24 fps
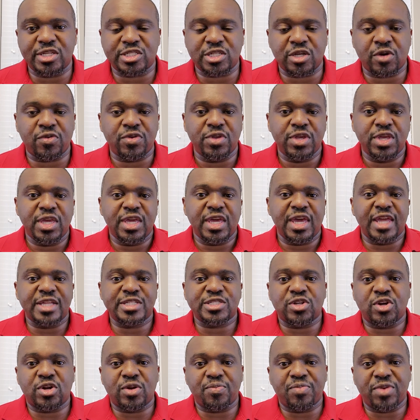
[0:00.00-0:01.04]
So it's
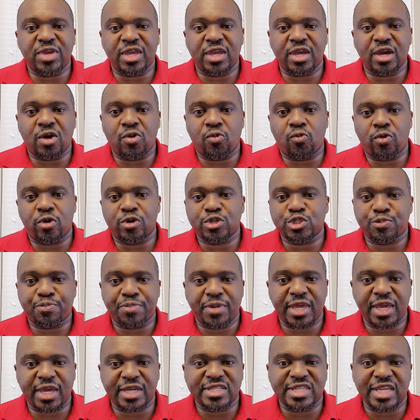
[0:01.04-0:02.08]
going to be a worse
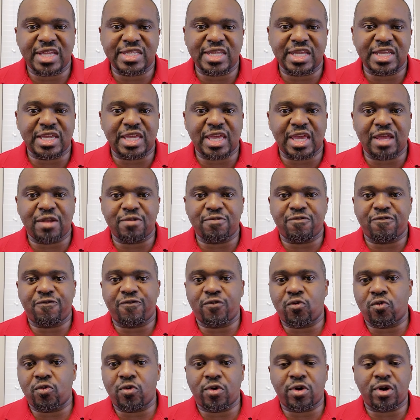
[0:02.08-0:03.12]
pick. They did get
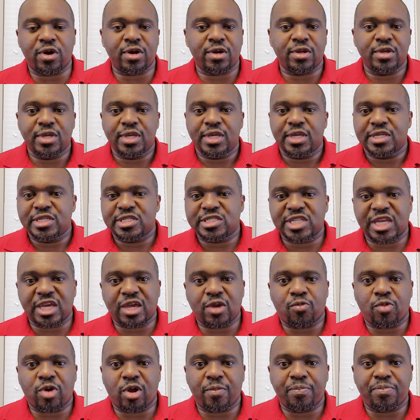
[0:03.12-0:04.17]
4
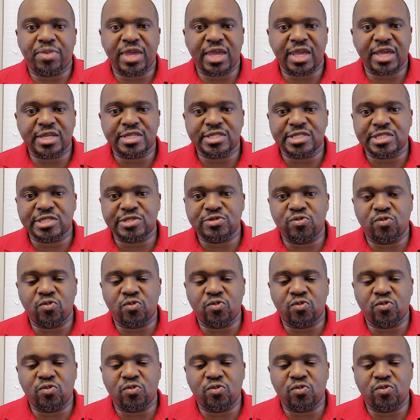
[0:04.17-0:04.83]
second-round picks.